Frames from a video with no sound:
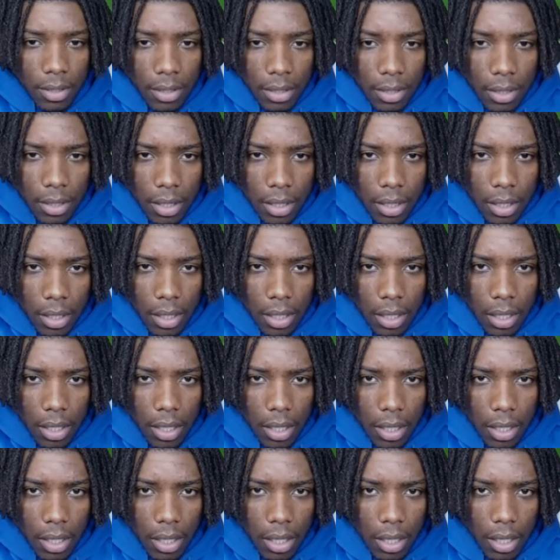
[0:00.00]

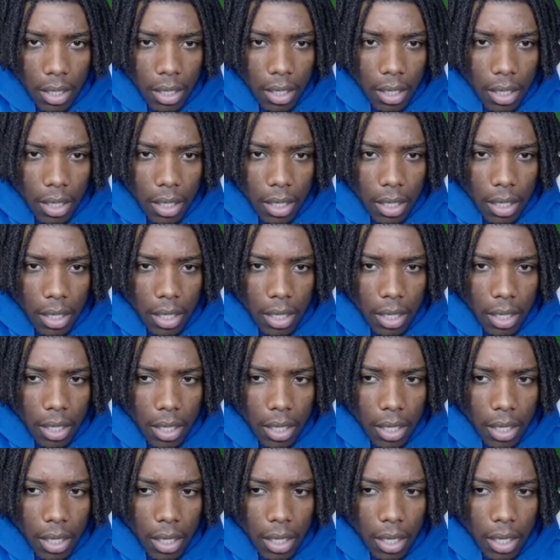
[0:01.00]

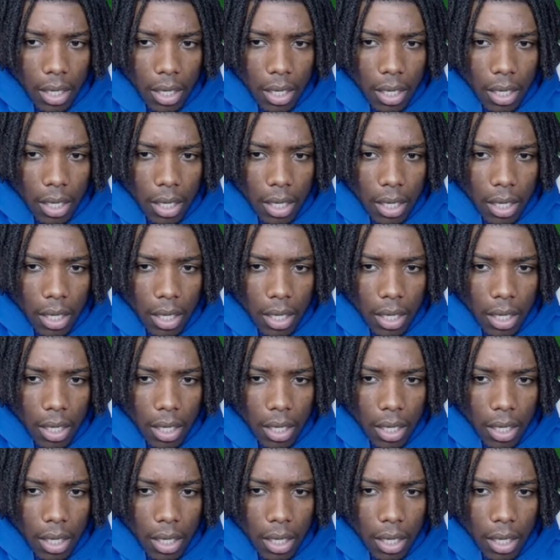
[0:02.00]
[no speech]